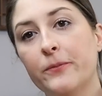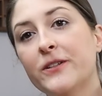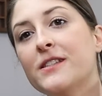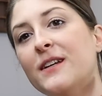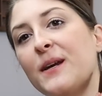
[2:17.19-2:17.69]

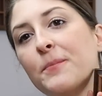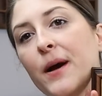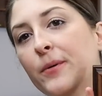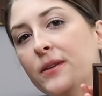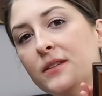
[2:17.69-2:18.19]
Once again,
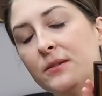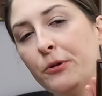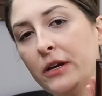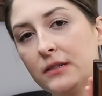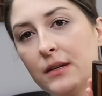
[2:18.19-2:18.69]
probably in the
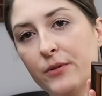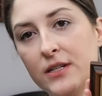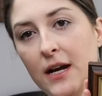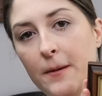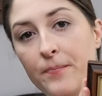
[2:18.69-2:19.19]
spring and
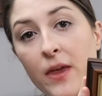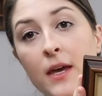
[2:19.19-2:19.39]
summertime,